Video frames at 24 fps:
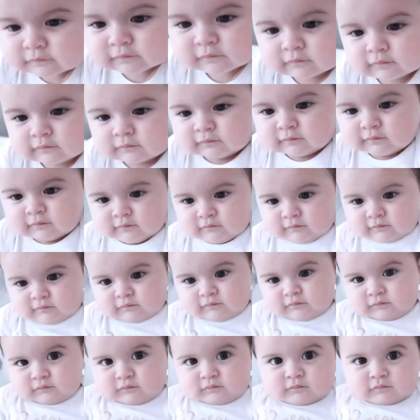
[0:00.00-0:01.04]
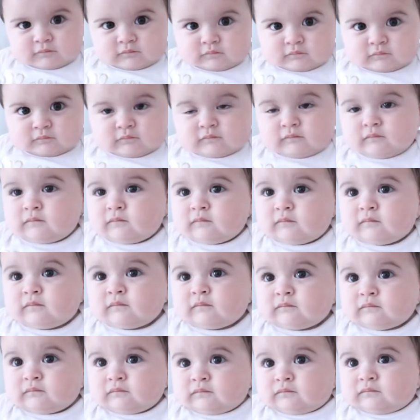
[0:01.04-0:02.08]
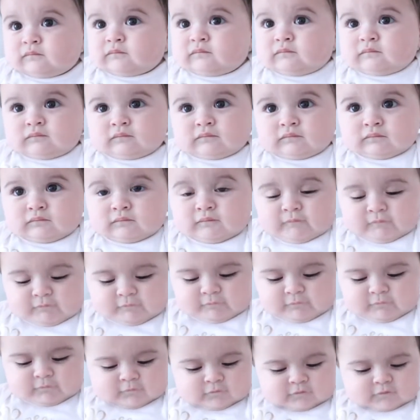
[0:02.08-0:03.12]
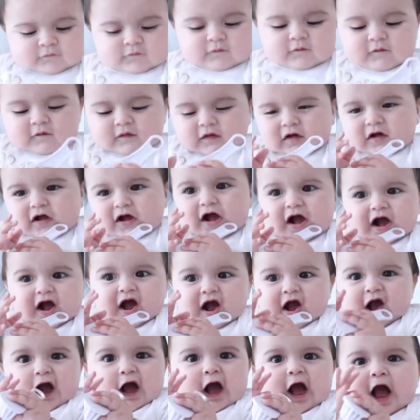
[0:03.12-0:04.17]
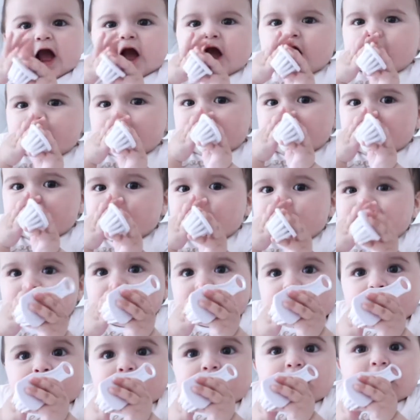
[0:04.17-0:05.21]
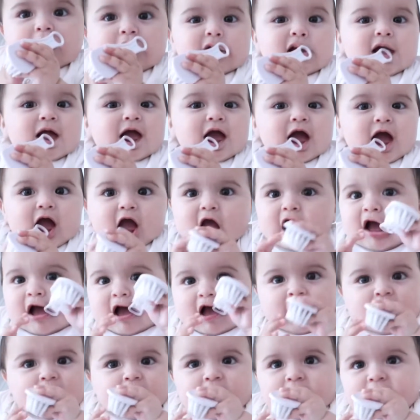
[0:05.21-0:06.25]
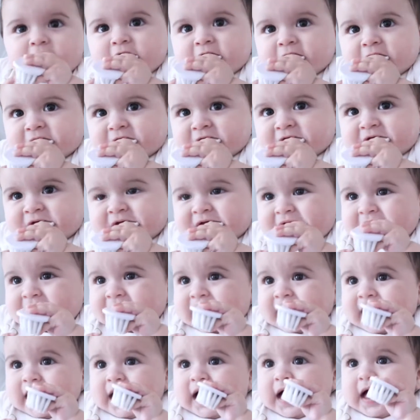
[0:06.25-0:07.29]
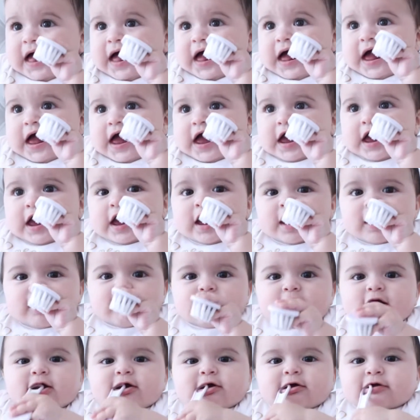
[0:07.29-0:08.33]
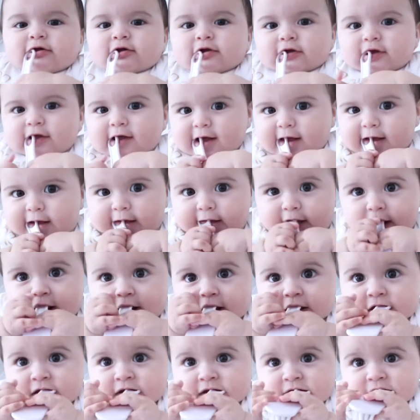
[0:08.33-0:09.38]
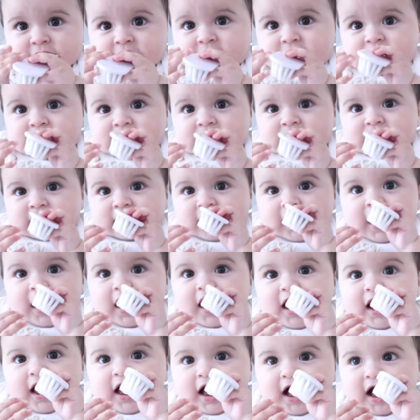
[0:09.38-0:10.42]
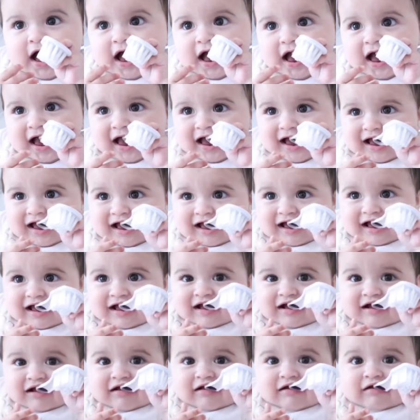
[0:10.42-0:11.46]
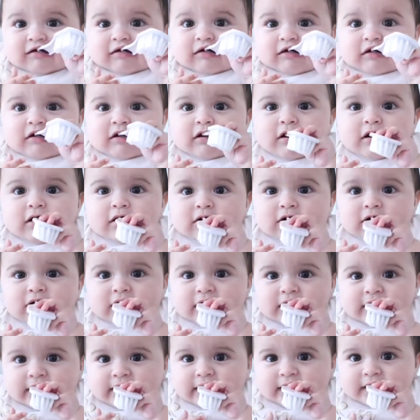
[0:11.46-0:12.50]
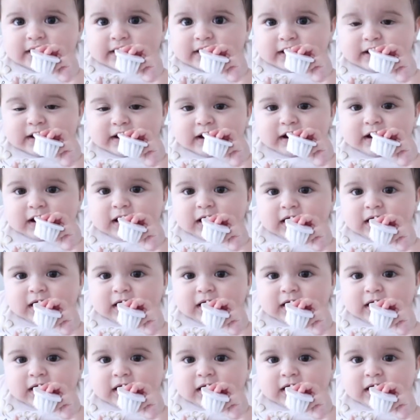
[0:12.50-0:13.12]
But overall, he's a really good baby. And yeah, we just love him so much, huh, boy? And everything goes to his mouth now. Oh boy.